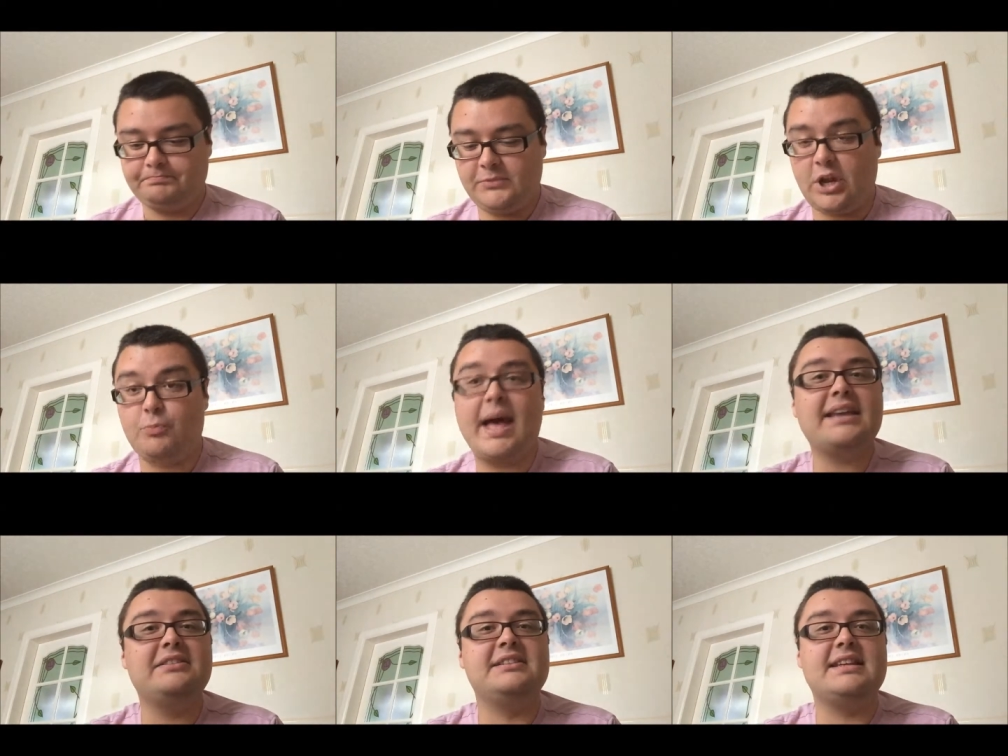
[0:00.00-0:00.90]
Now,
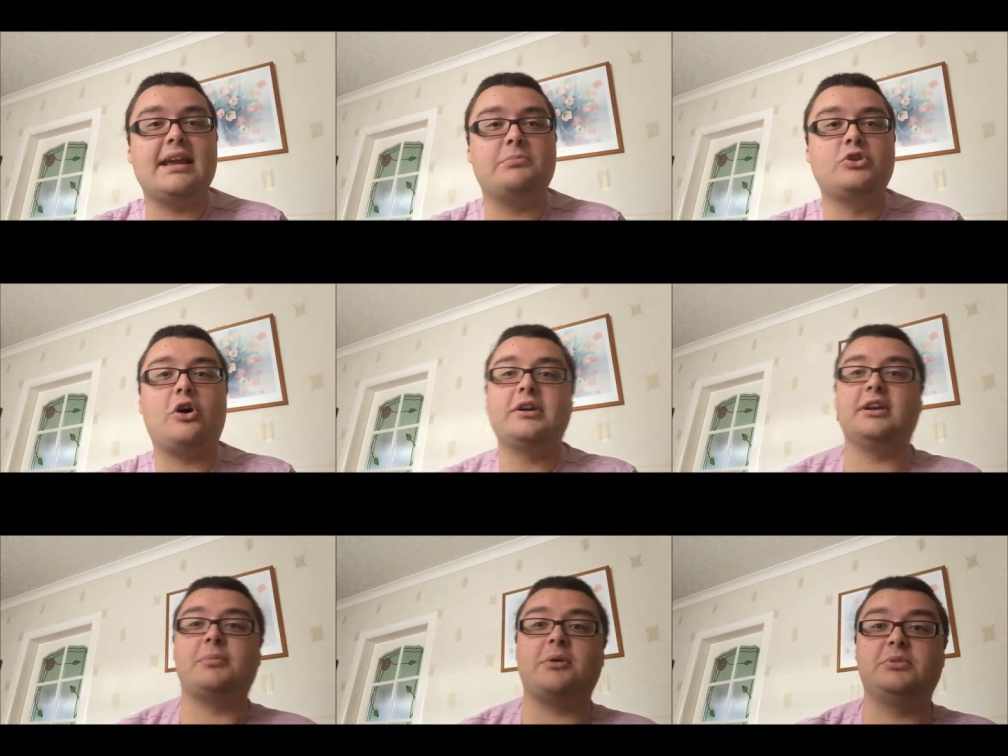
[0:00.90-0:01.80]
back in the day, I'm talking
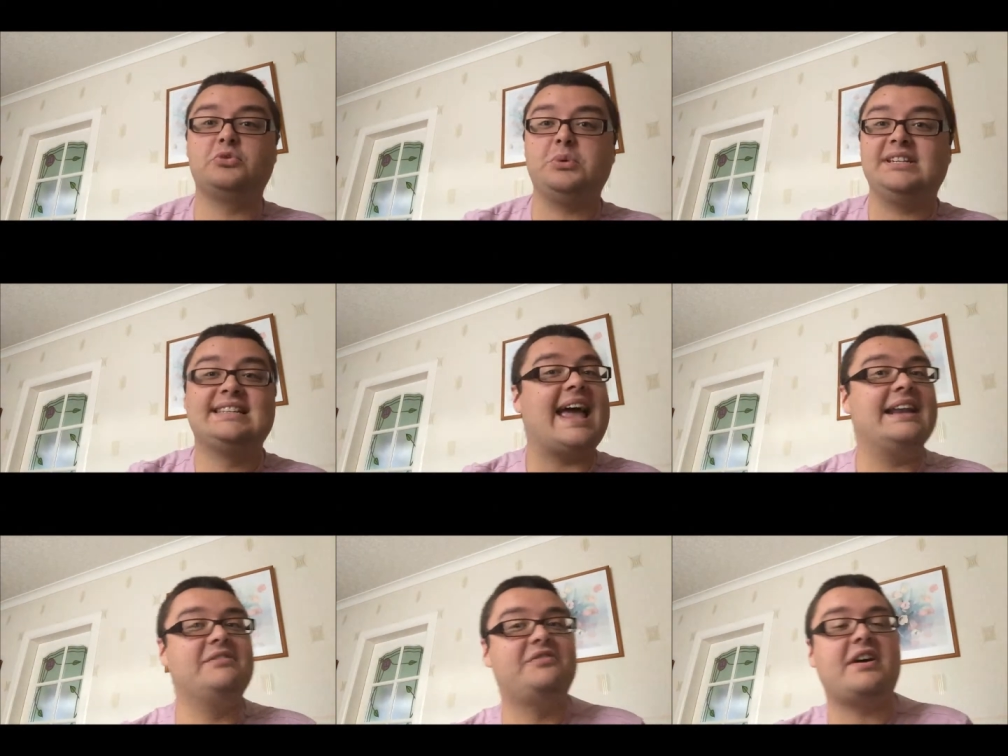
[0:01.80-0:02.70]
about between
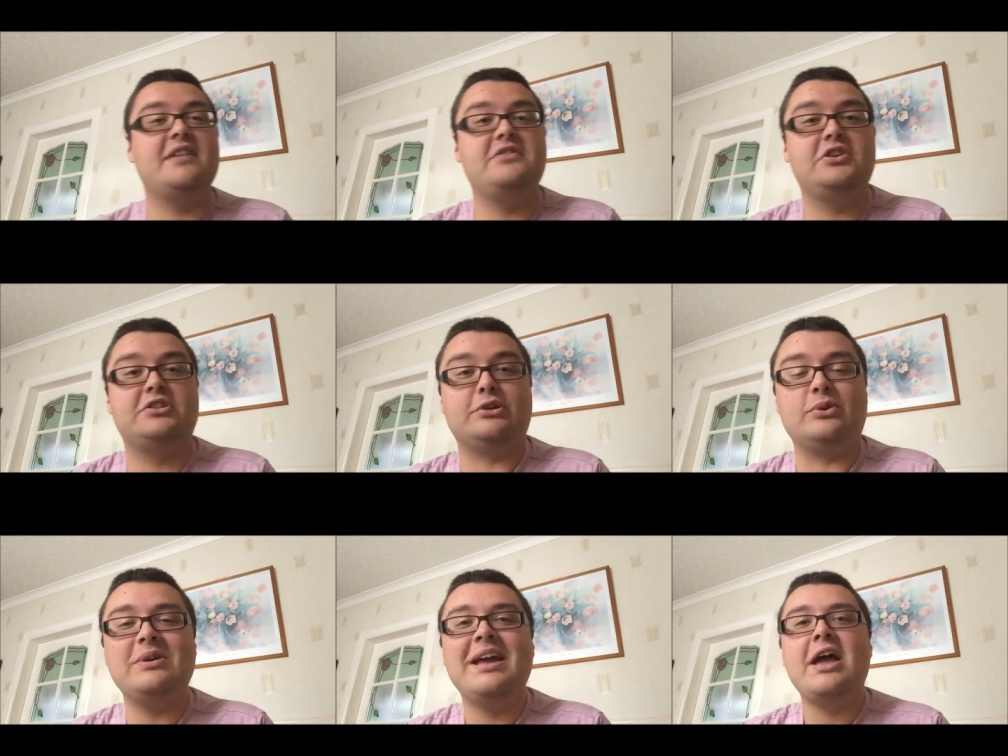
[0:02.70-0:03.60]
10 and 5 years ago.